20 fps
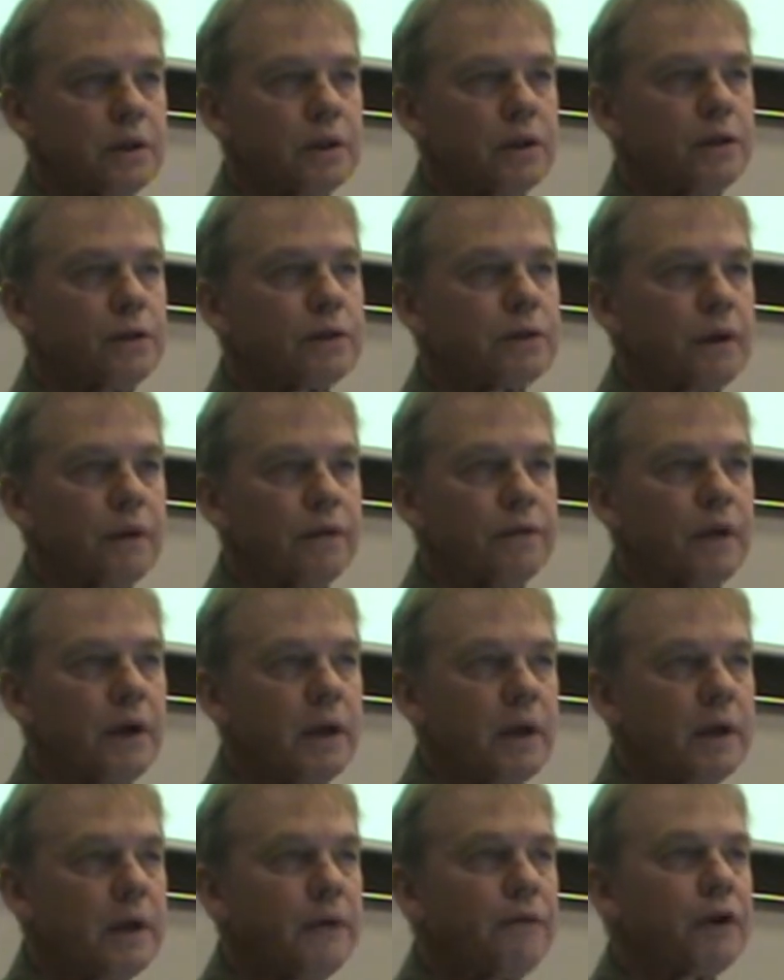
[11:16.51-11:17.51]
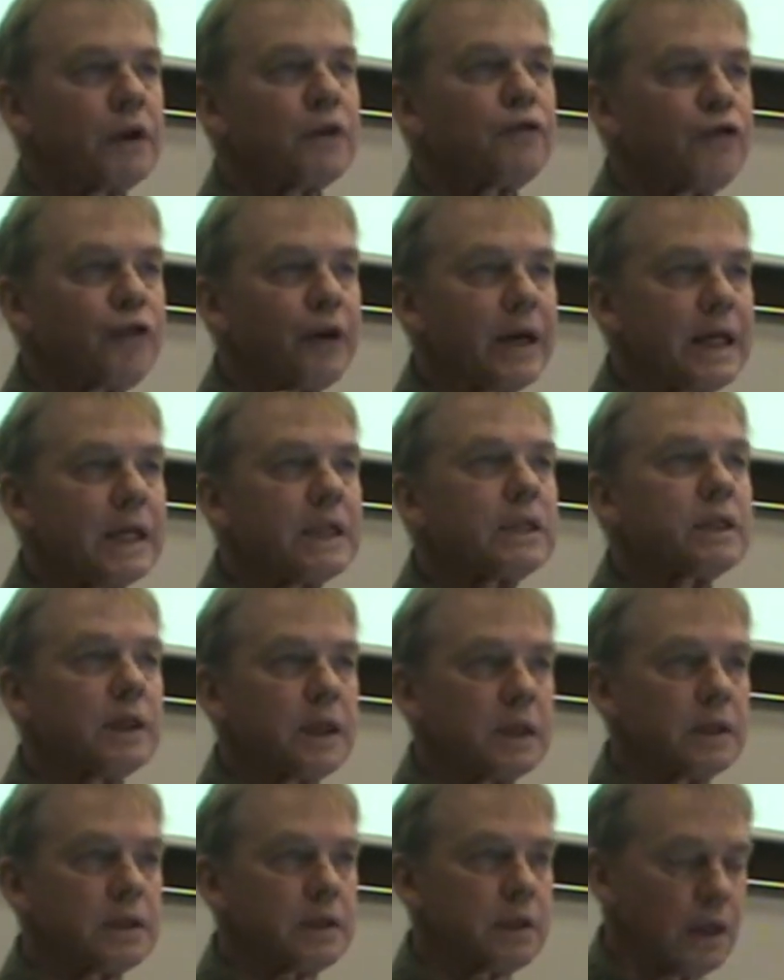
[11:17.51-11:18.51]
use of different
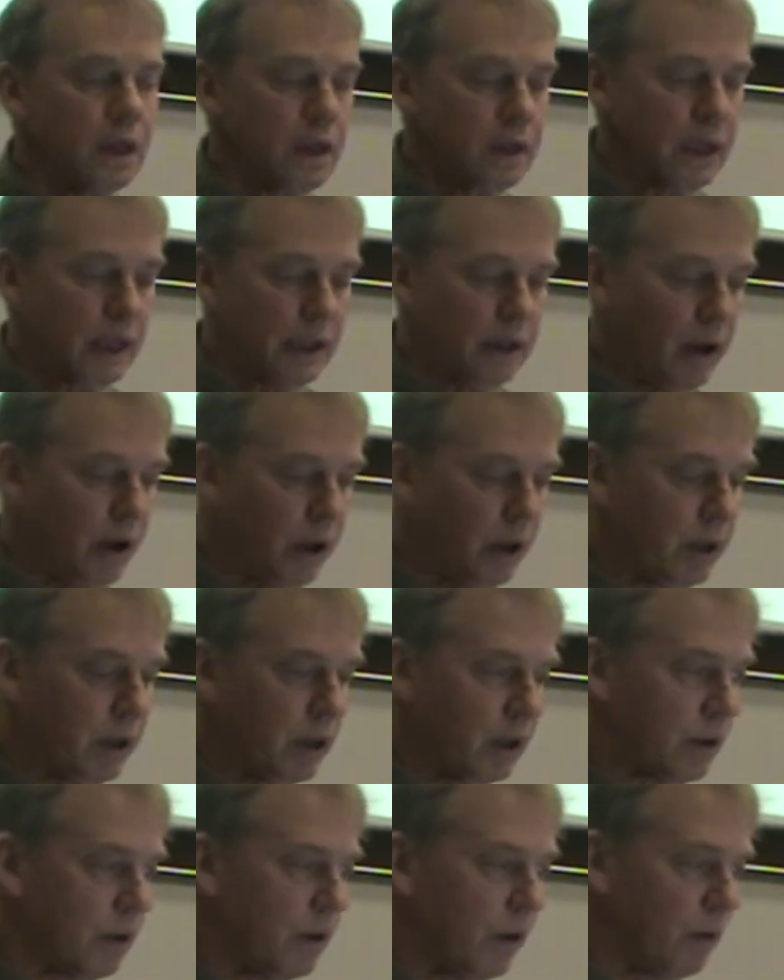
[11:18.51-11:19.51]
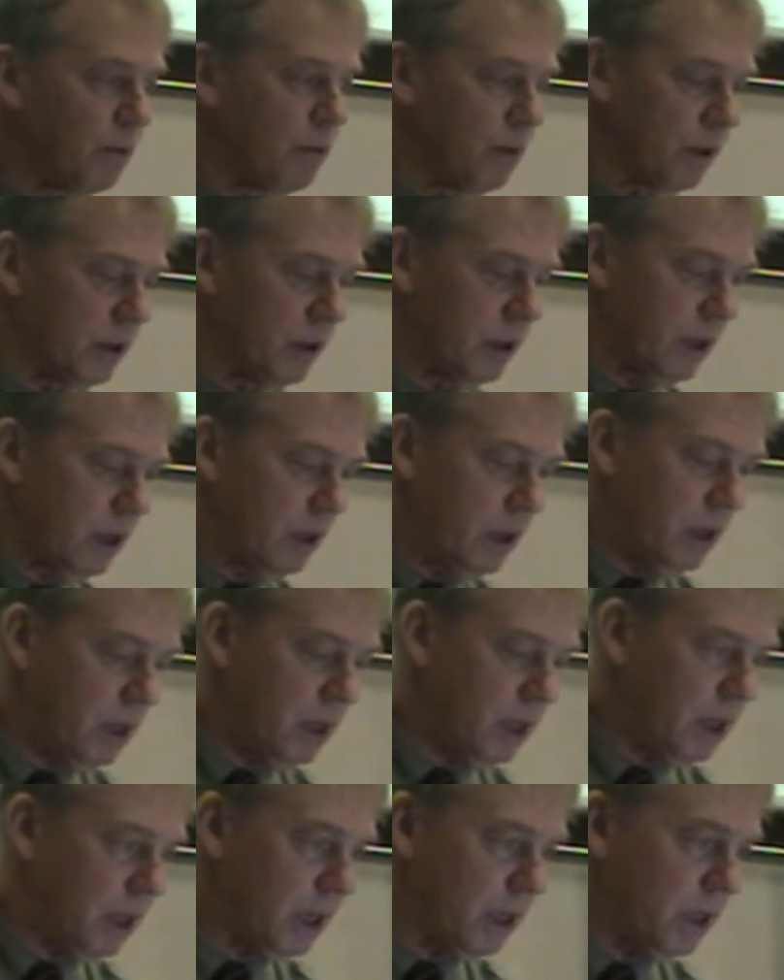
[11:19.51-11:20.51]
phrases that are common
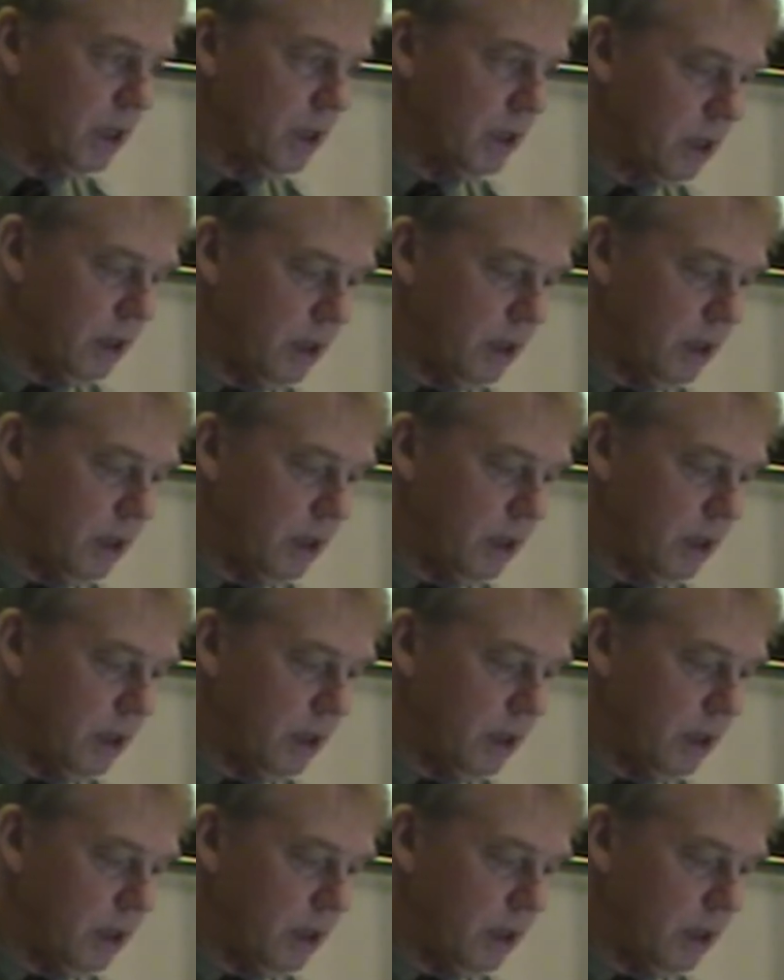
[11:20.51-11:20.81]
in